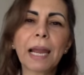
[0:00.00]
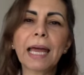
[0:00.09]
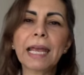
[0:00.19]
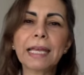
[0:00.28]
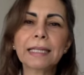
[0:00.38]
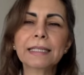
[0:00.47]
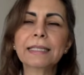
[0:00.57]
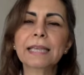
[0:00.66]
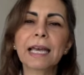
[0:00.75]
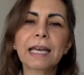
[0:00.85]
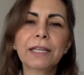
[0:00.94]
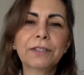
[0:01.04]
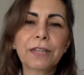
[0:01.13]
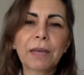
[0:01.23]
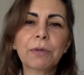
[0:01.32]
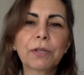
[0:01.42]
planets, and
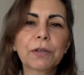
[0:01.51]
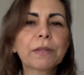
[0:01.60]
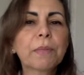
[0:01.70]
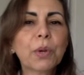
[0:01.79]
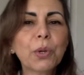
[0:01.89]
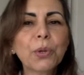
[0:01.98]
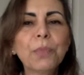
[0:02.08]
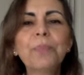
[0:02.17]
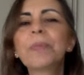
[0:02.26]
today we're doing the moon.